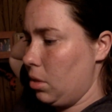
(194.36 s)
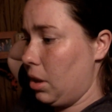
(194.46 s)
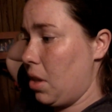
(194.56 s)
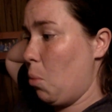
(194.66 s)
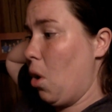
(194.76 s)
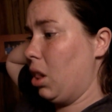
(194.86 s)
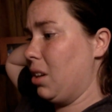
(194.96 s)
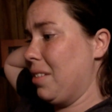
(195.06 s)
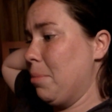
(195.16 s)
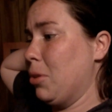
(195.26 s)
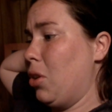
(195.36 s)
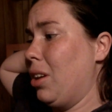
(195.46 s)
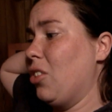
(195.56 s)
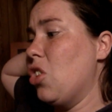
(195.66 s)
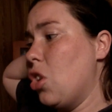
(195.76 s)
And then while it is
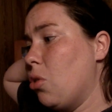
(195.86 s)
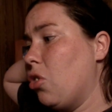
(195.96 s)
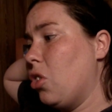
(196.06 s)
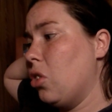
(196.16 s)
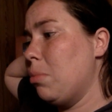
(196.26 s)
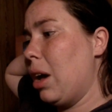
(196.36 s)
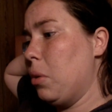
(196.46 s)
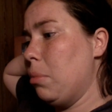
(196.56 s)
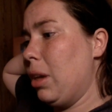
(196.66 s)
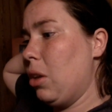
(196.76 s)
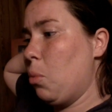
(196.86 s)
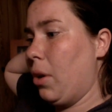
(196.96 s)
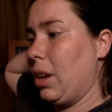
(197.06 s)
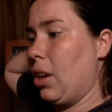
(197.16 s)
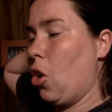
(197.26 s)
uploading to YouTube, I will be
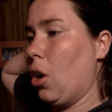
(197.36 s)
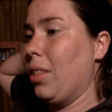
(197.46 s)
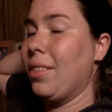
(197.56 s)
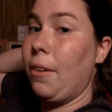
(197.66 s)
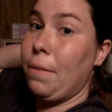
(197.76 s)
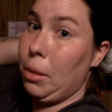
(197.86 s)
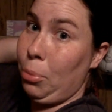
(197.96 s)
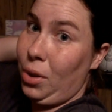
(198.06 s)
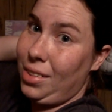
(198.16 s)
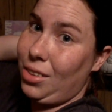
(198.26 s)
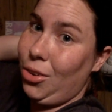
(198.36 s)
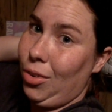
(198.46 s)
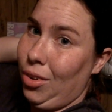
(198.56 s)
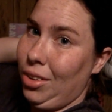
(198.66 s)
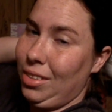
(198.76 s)
working on stuff for the
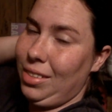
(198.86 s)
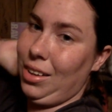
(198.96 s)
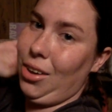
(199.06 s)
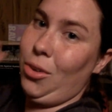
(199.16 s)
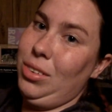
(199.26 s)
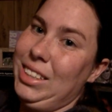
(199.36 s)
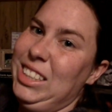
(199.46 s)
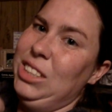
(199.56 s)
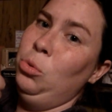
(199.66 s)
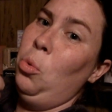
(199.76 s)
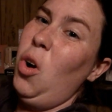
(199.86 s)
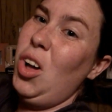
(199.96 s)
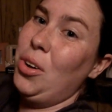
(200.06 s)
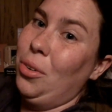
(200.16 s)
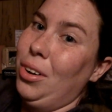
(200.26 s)
preschool. So,
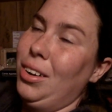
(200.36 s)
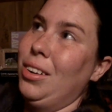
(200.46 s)
woo!